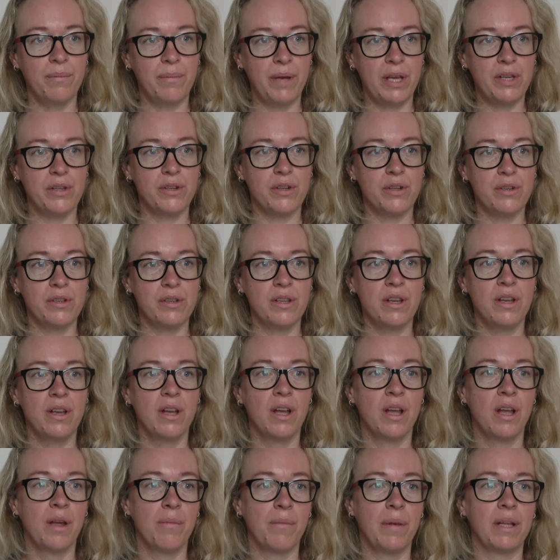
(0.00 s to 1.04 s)
measures,
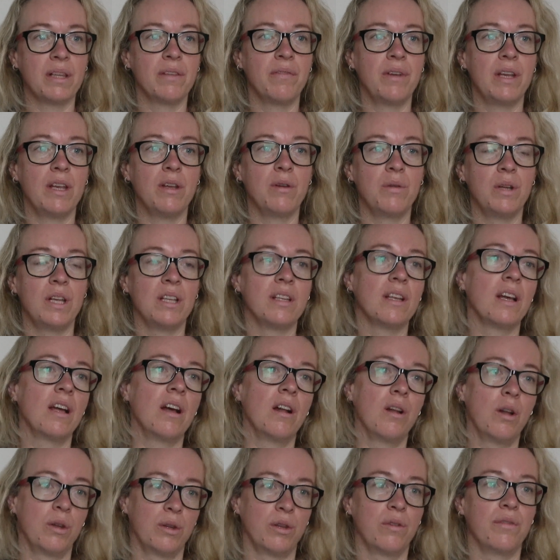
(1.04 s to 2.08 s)
but you need a
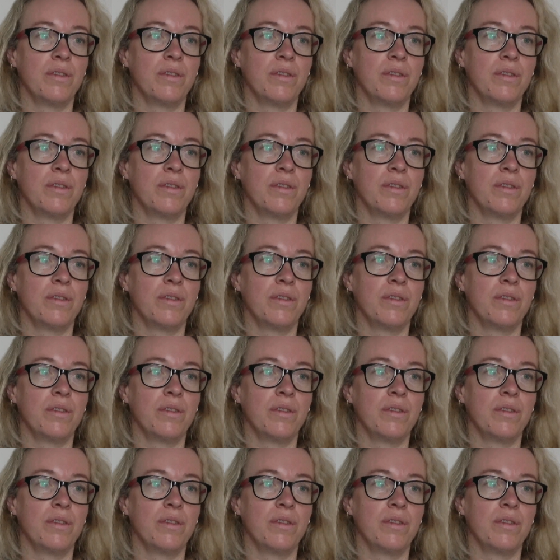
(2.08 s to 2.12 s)
lot